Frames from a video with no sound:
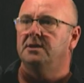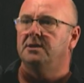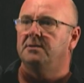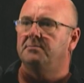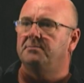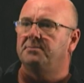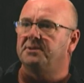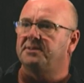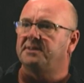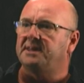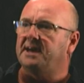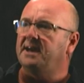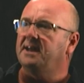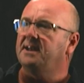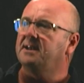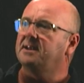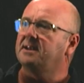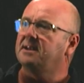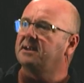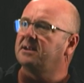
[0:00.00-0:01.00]
But that
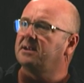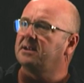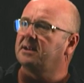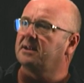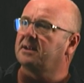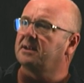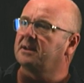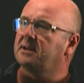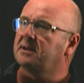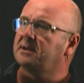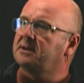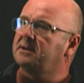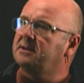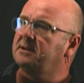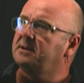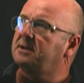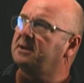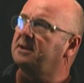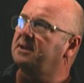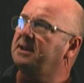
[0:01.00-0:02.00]

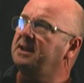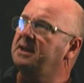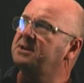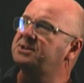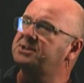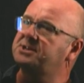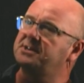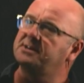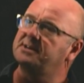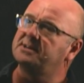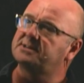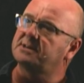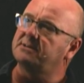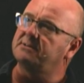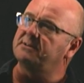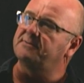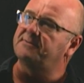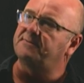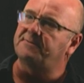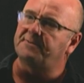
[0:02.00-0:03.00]
connection is
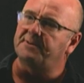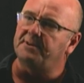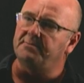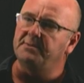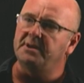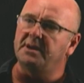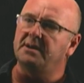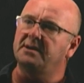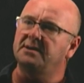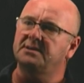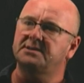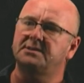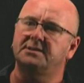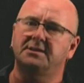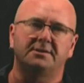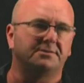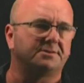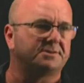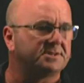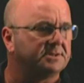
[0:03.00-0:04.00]
going from the last
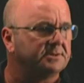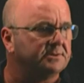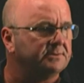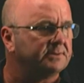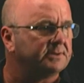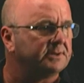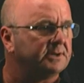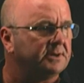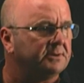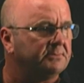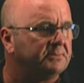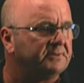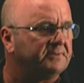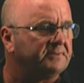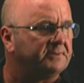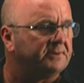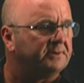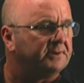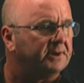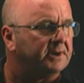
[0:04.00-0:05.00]
node to the node
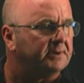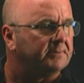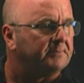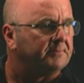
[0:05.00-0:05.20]
before it.